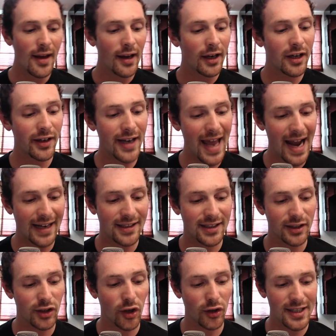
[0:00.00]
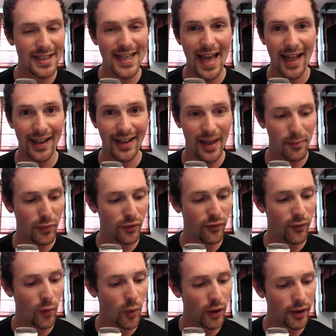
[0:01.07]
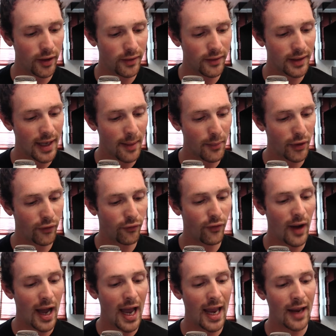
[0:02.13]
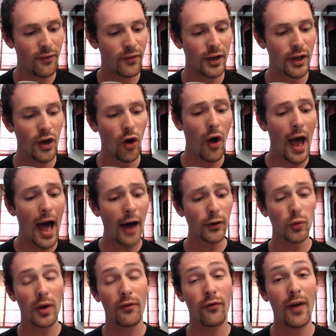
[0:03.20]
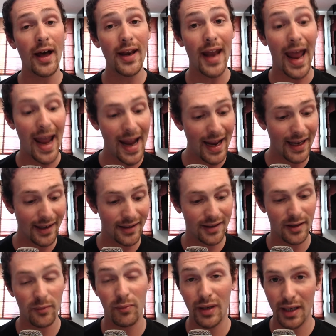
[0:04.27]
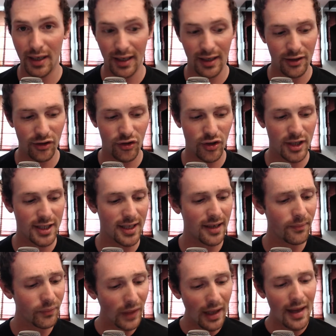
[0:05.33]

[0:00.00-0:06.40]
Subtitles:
Connect, not sell. Number four. Number five, know how to have fun and be interesting.